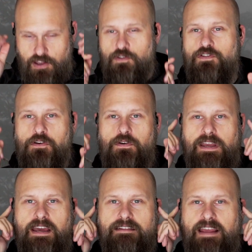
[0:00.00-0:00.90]
you do
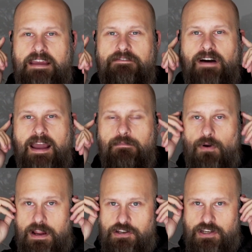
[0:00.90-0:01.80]
get a
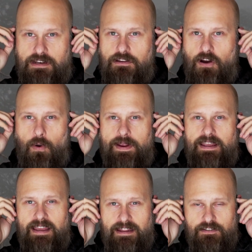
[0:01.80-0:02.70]
vibration
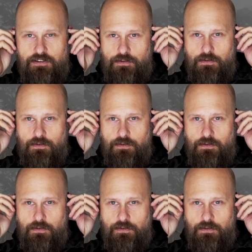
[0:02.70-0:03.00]
going into